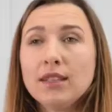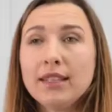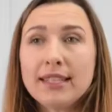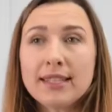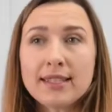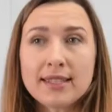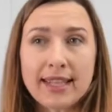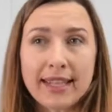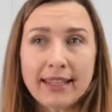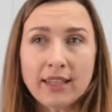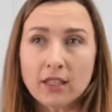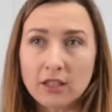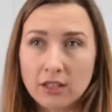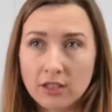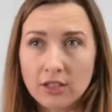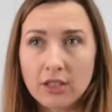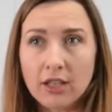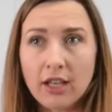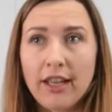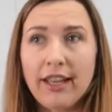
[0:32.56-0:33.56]
Let's take a
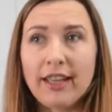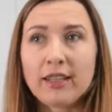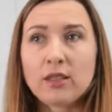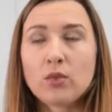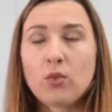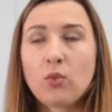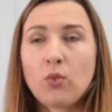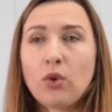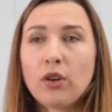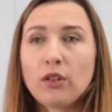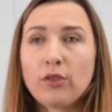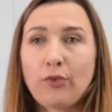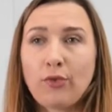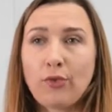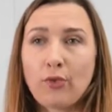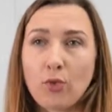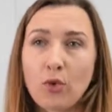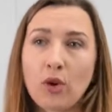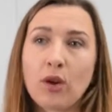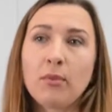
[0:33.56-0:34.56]
look at what
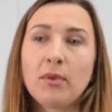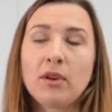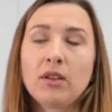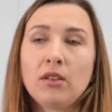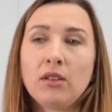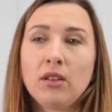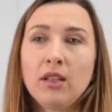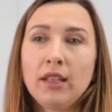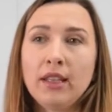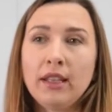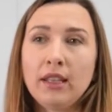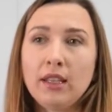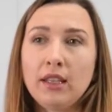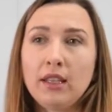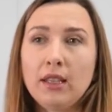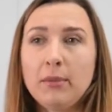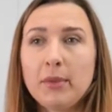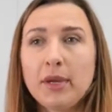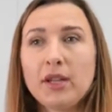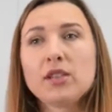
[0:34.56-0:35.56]
formal
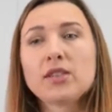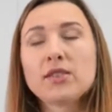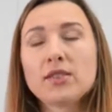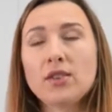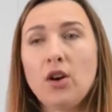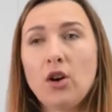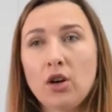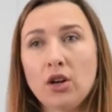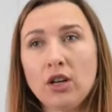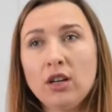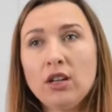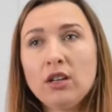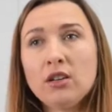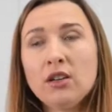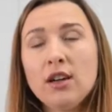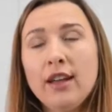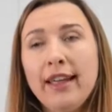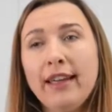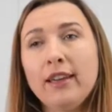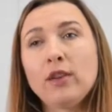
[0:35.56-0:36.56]
emails
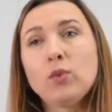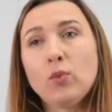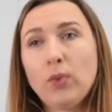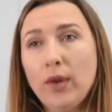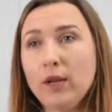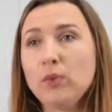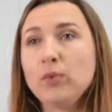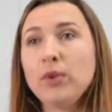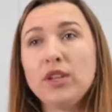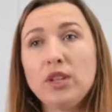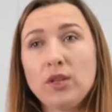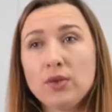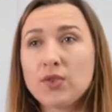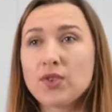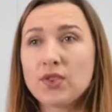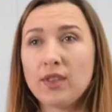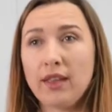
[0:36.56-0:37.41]
are and when we use